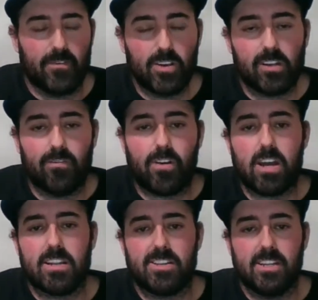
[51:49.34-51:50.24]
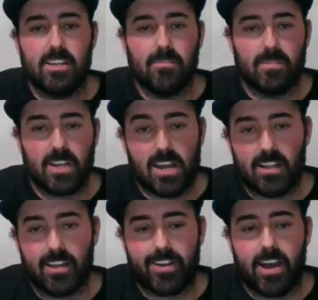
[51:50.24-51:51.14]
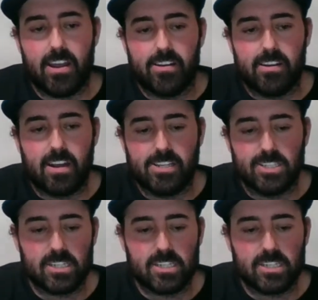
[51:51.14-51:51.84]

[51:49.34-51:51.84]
If you can find a team, kind of like I did,